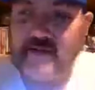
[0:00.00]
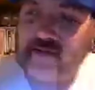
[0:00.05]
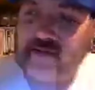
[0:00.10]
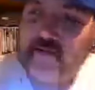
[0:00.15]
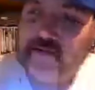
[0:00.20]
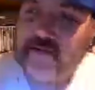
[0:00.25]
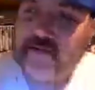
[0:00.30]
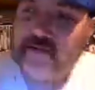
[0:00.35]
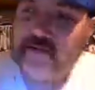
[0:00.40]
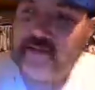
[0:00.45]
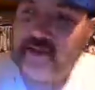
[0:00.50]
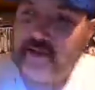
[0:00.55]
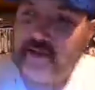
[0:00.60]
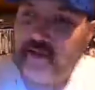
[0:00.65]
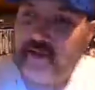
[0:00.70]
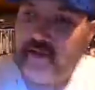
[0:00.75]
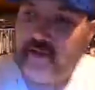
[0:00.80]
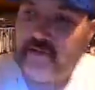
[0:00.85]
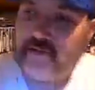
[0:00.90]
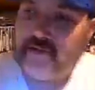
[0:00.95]
get off of
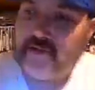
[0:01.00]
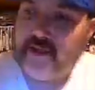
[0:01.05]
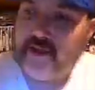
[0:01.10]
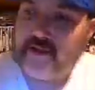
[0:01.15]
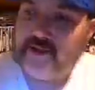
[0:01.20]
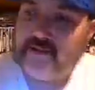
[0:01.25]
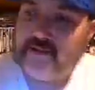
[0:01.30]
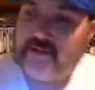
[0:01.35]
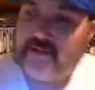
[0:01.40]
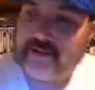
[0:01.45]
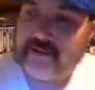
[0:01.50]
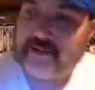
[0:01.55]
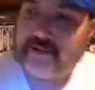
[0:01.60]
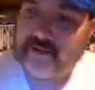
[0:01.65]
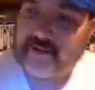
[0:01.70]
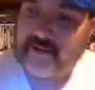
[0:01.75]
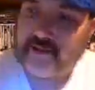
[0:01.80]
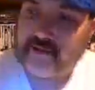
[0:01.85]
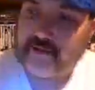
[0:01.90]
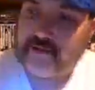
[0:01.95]
that
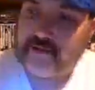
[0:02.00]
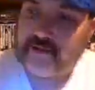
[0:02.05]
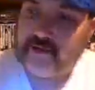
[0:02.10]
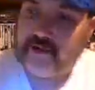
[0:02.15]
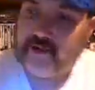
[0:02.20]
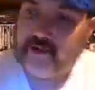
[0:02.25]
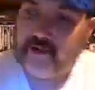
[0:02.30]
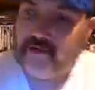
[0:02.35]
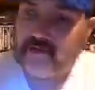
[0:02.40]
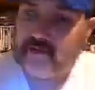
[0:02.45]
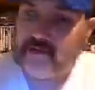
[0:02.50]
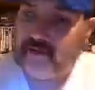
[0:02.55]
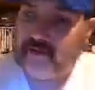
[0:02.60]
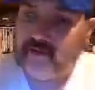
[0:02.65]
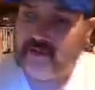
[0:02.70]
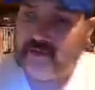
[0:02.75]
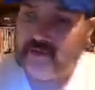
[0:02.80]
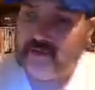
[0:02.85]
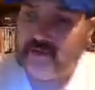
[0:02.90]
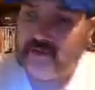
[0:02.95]
subject, and I'm going to go on
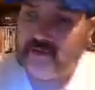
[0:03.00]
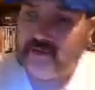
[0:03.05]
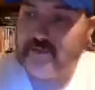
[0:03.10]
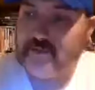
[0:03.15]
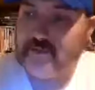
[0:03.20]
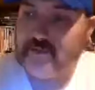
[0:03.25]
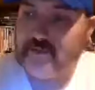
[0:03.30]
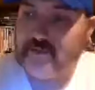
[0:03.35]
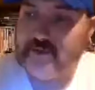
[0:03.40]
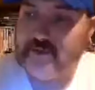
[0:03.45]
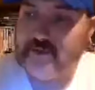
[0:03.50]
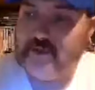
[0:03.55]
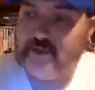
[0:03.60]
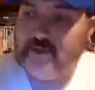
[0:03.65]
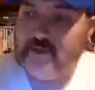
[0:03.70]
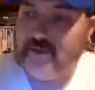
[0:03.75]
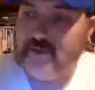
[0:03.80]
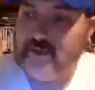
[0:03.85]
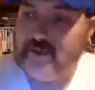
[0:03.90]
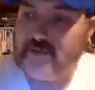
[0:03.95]
to
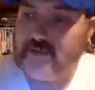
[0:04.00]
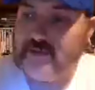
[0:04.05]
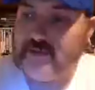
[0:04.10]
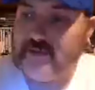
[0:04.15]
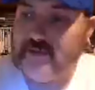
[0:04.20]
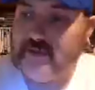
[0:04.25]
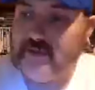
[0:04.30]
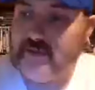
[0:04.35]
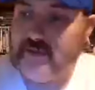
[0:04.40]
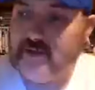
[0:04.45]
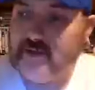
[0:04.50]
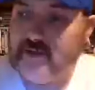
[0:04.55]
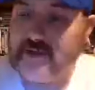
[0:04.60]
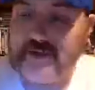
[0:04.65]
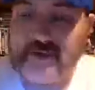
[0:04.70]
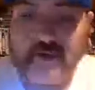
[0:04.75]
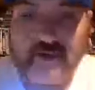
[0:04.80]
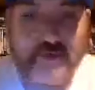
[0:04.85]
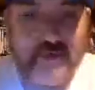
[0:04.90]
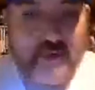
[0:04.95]
Miss
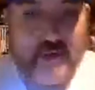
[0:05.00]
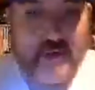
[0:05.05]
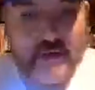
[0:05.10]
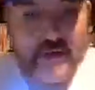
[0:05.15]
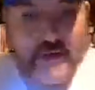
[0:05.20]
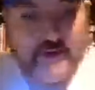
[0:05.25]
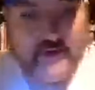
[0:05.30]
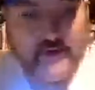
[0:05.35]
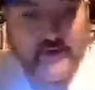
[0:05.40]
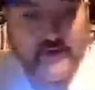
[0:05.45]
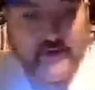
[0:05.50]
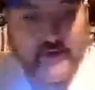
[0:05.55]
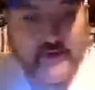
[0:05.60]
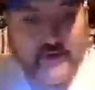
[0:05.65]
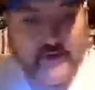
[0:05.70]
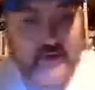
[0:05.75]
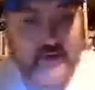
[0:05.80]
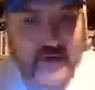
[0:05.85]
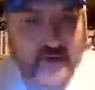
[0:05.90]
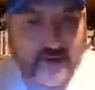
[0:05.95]
Triple H,
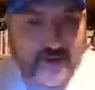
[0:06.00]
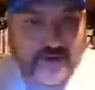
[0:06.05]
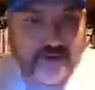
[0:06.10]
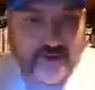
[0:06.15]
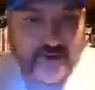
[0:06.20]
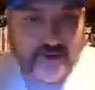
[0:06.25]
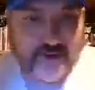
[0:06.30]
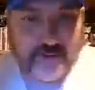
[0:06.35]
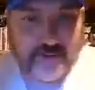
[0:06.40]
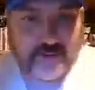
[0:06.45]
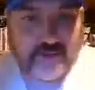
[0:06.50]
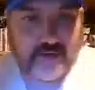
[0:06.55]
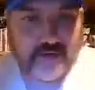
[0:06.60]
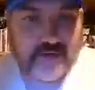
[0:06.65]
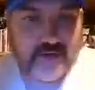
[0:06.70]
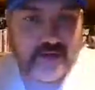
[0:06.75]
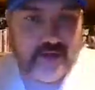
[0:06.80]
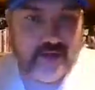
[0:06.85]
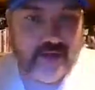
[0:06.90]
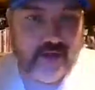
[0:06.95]
Hunter Hearst Helmsley,
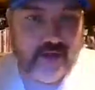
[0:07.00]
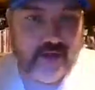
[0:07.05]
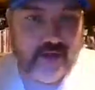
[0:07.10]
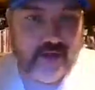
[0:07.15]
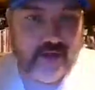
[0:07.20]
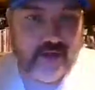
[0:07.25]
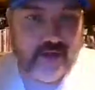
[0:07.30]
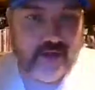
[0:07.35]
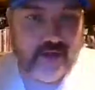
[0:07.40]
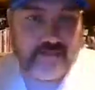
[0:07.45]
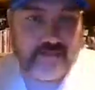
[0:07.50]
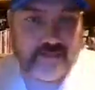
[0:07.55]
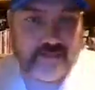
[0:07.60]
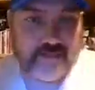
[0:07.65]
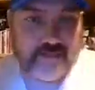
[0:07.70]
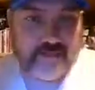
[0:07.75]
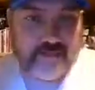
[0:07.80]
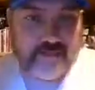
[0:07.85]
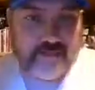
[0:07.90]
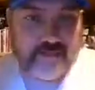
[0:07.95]
the Game, the
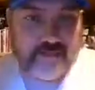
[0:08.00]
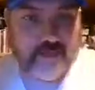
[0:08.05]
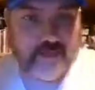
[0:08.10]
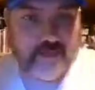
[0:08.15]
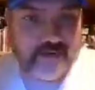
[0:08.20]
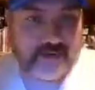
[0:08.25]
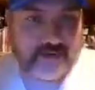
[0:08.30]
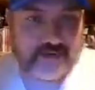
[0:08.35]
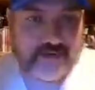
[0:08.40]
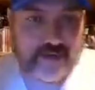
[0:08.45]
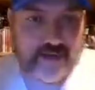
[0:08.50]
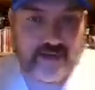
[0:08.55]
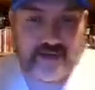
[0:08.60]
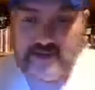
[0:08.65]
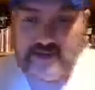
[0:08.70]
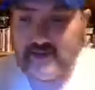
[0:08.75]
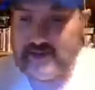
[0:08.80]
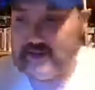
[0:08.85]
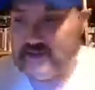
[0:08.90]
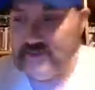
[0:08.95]
Cerebral
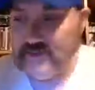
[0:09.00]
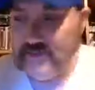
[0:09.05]
Assassin.